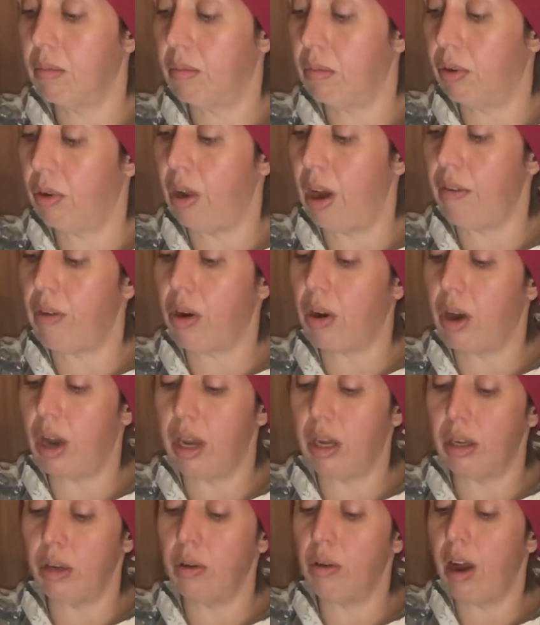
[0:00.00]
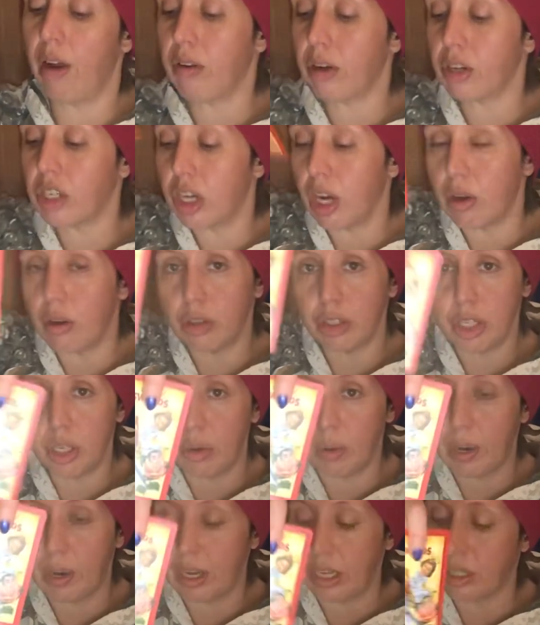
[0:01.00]
Whoever whoever juggles you,
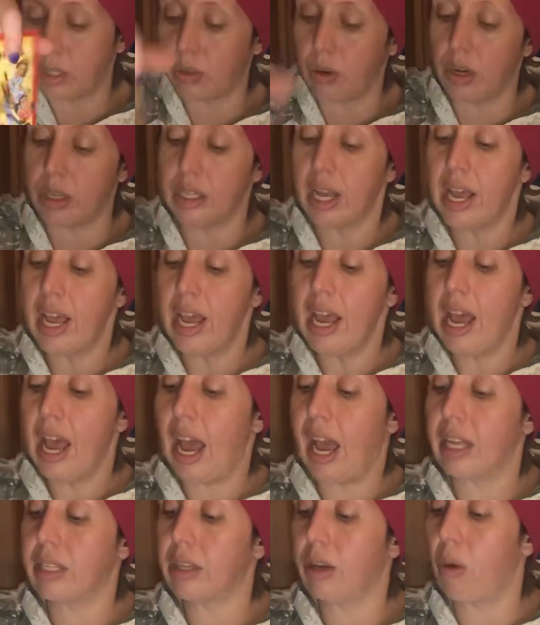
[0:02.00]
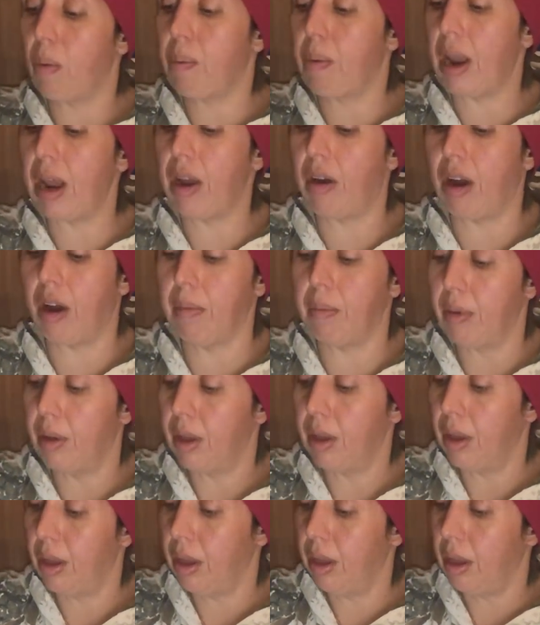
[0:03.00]
Queen of Swords, has to go bankrupt.
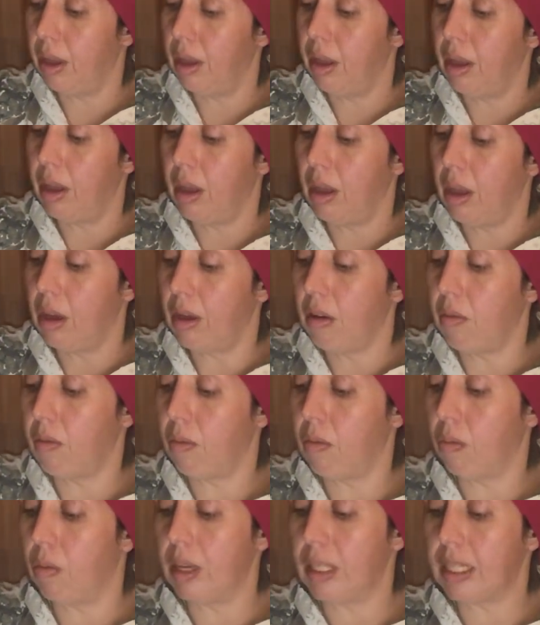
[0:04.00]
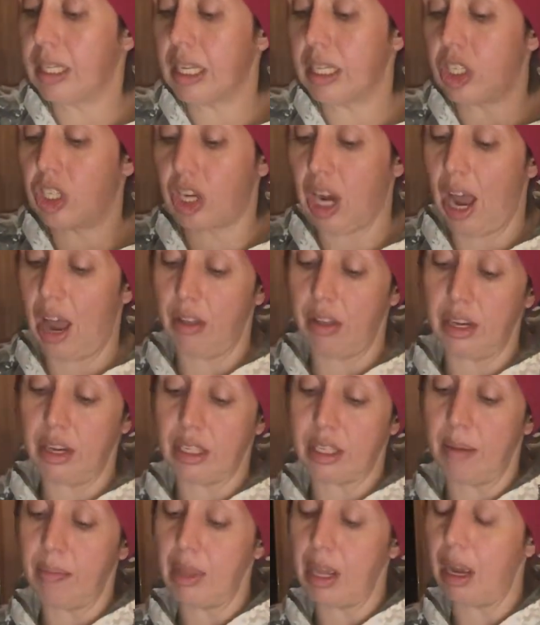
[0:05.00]
What's this child? There's
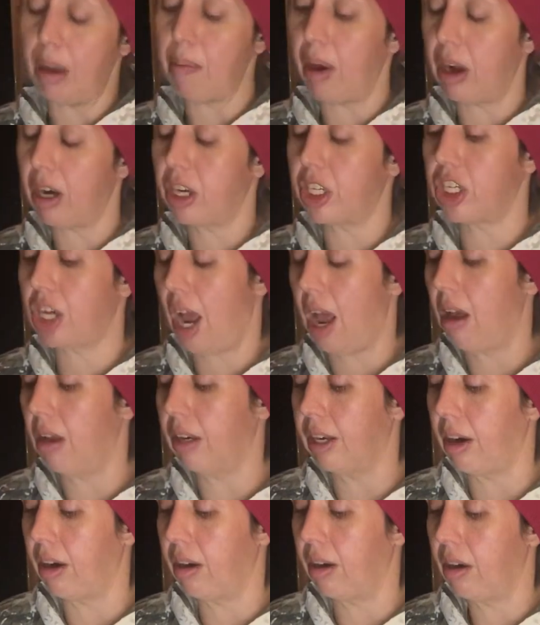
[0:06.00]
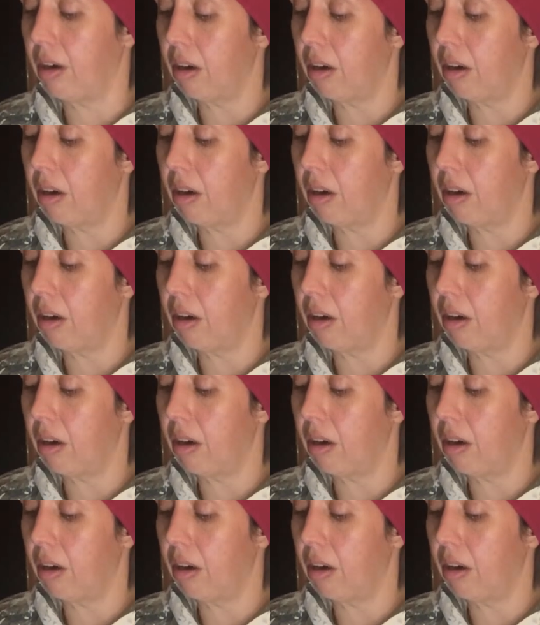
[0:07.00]
something about a child here.